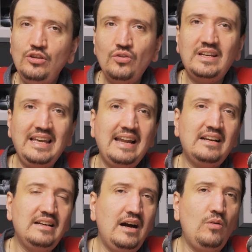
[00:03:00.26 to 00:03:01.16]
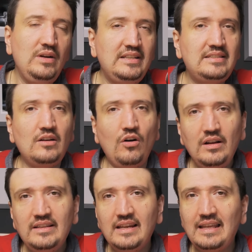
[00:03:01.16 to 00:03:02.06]
You can go with
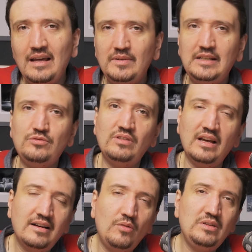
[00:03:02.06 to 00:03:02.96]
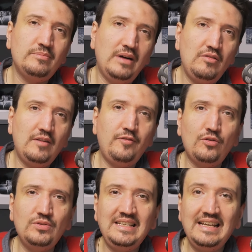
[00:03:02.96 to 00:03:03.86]
older cameras, you can go with manual
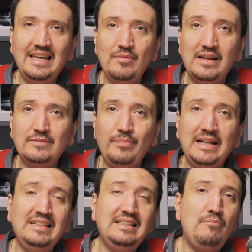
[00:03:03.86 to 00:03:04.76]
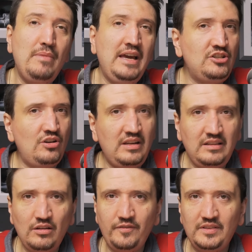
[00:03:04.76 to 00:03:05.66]
focusing cameras, but in the
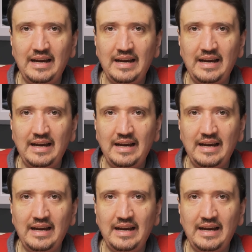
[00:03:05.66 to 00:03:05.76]
majority of